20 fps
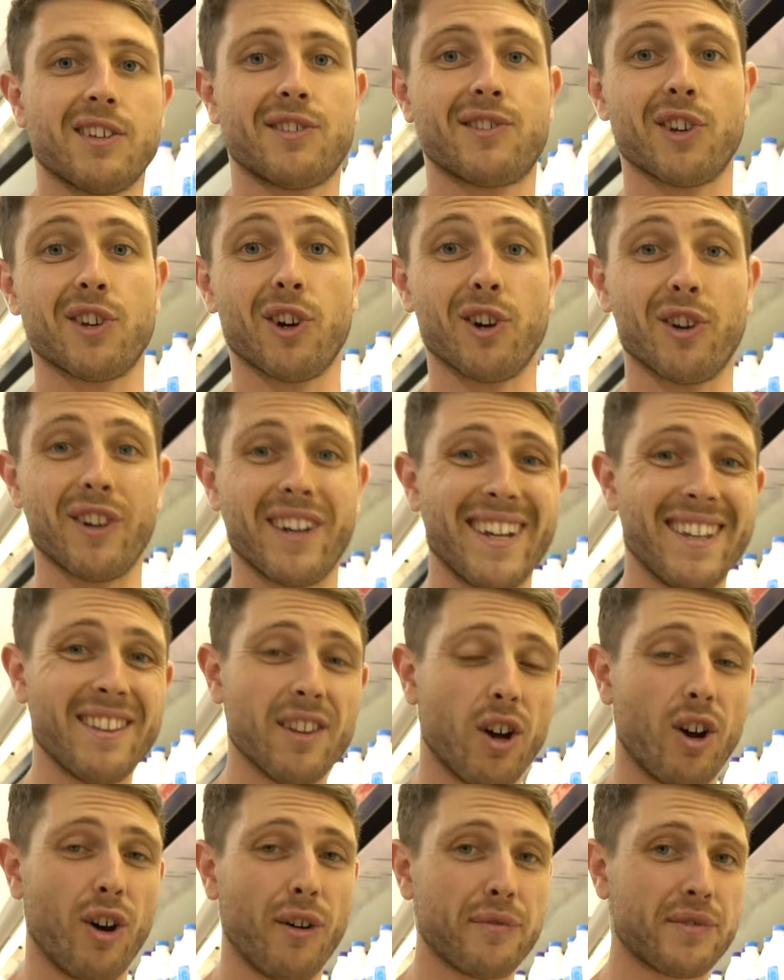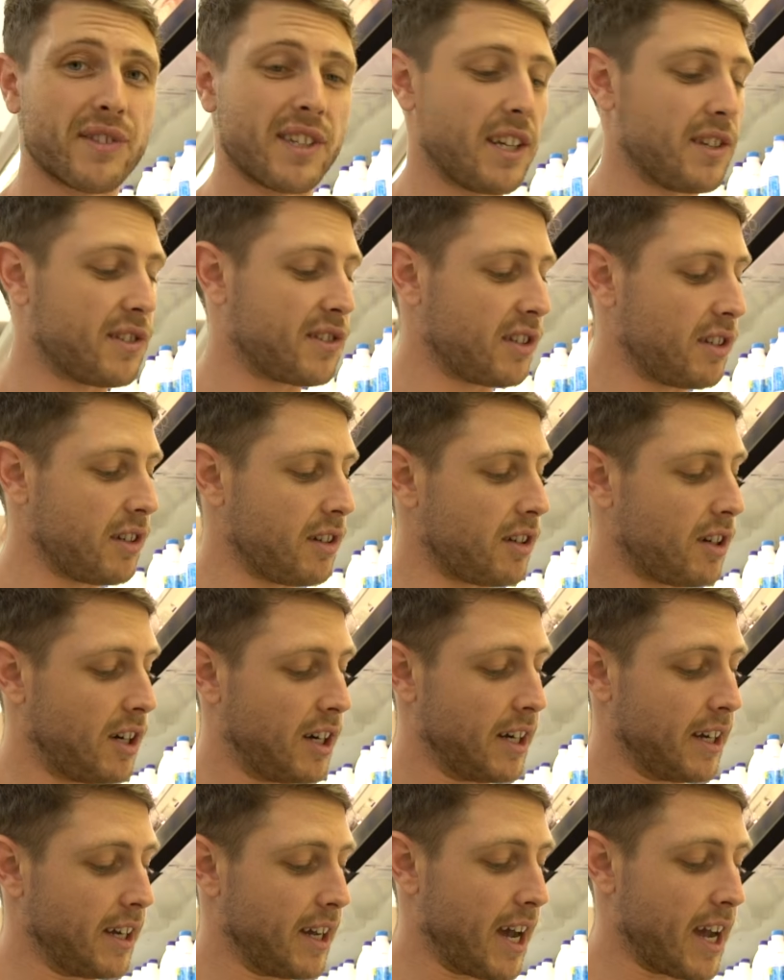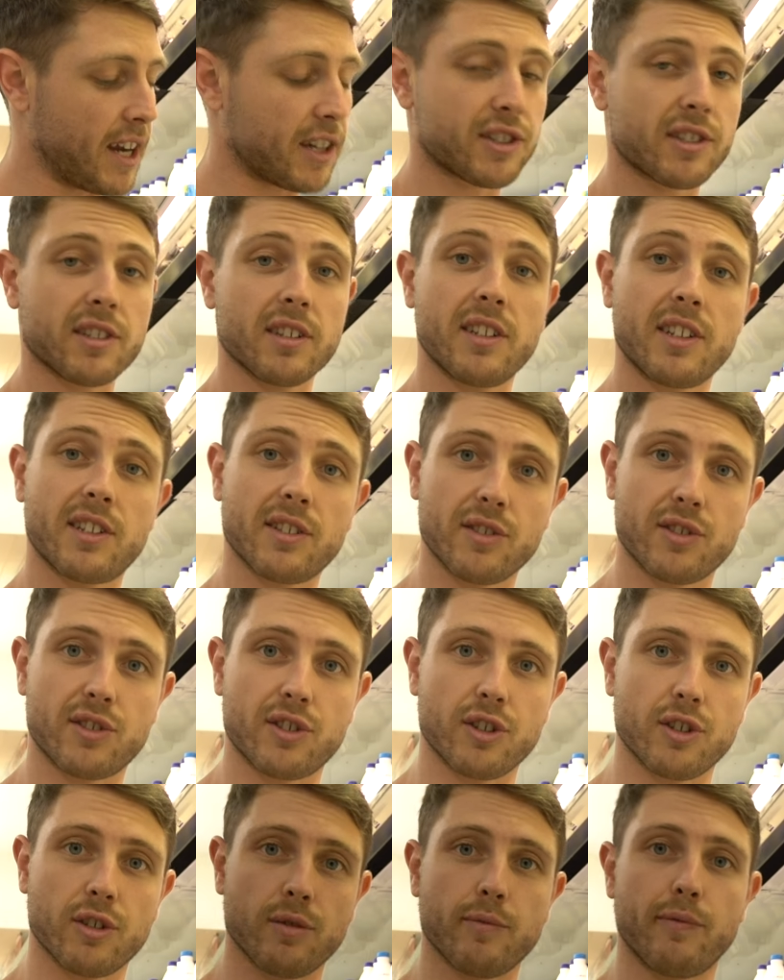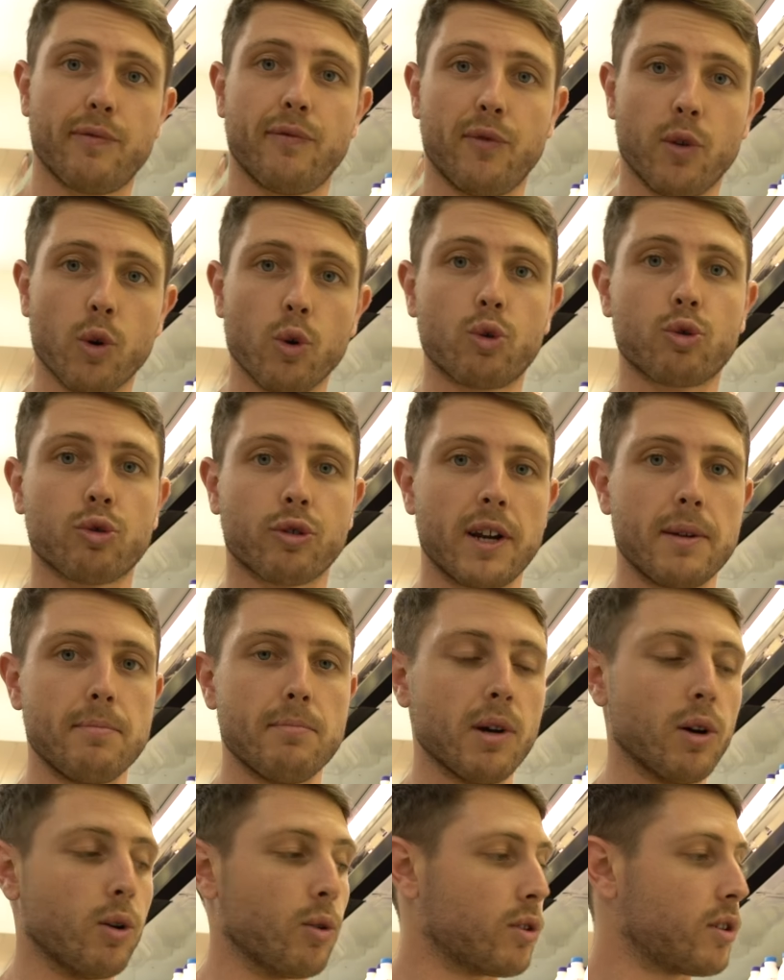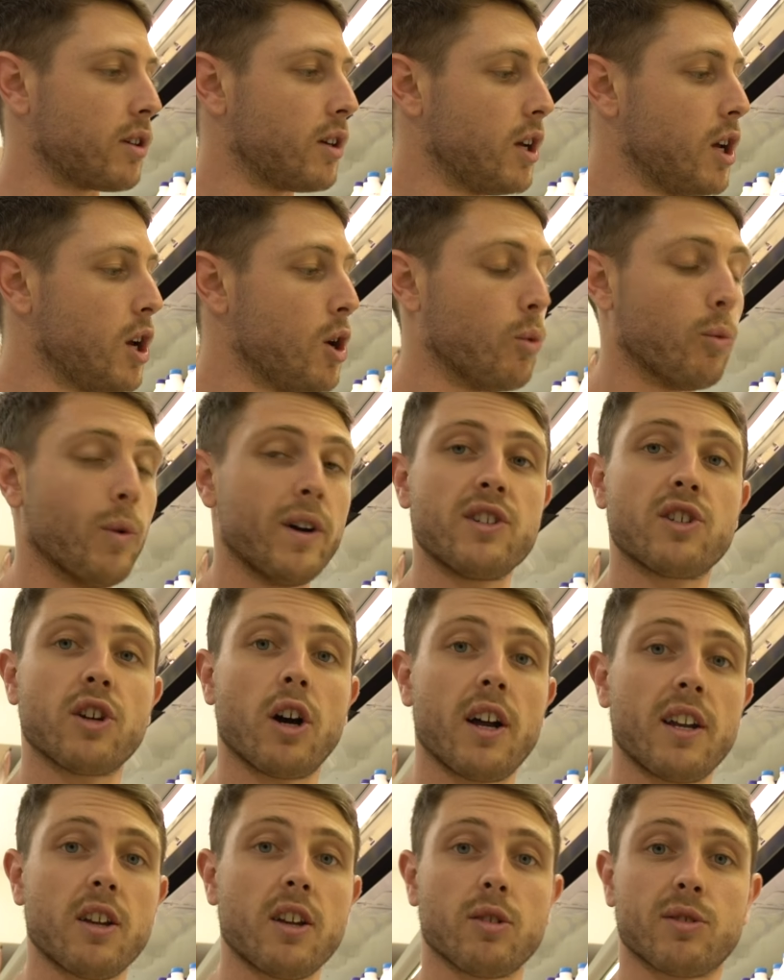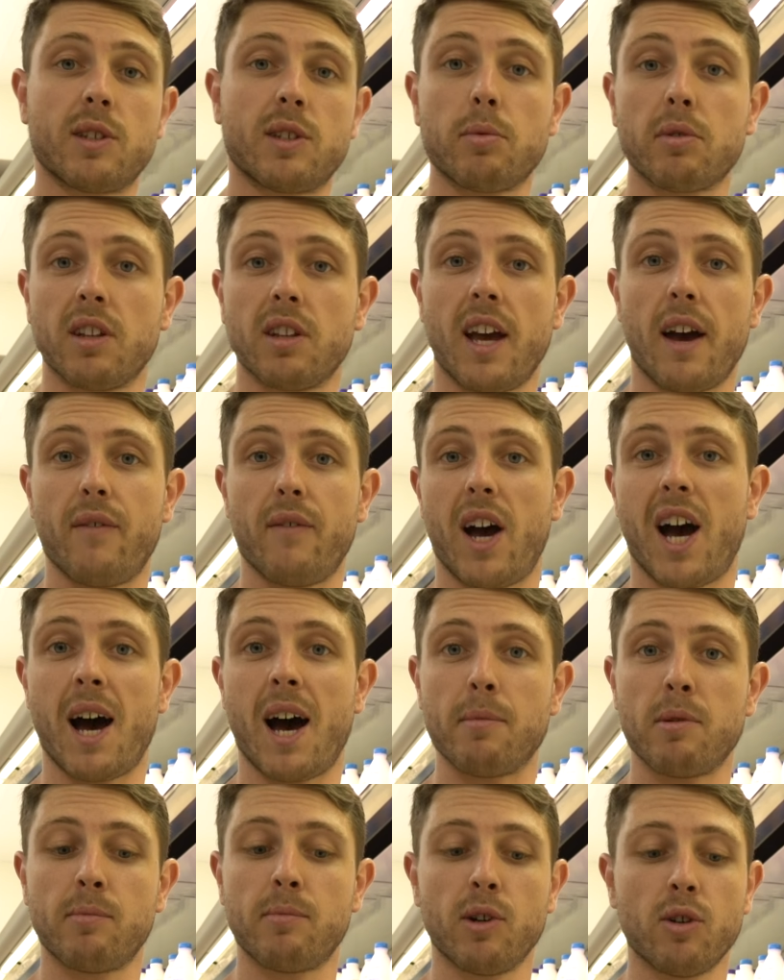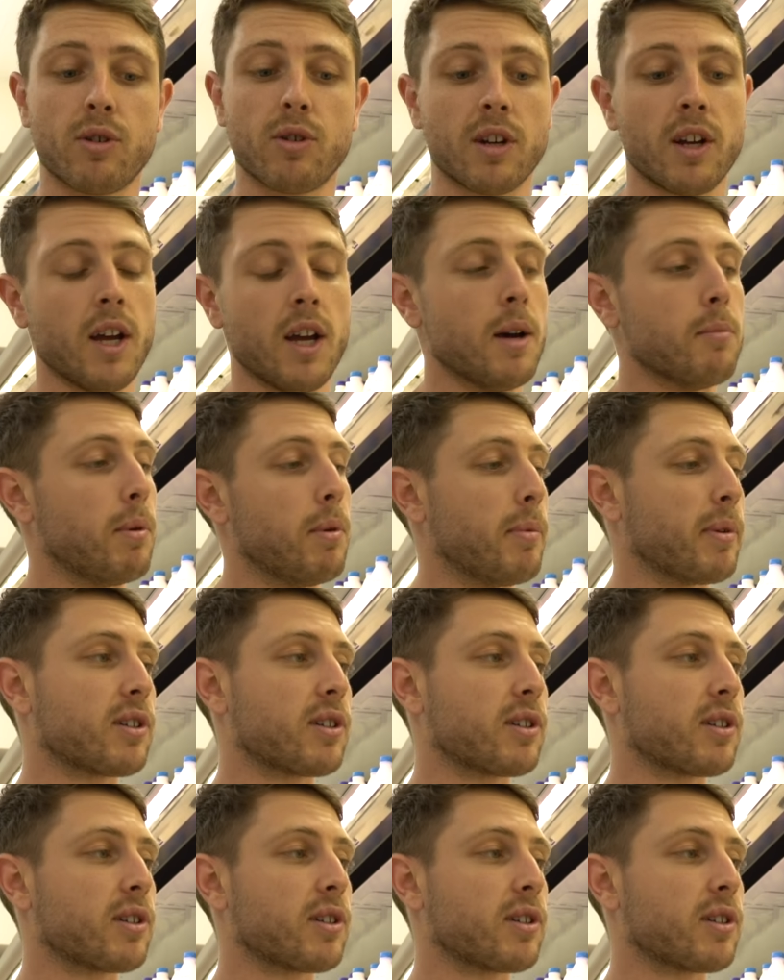So in the off season, I actually consume full cream milk. When dieting, I'll typically have almond milk, but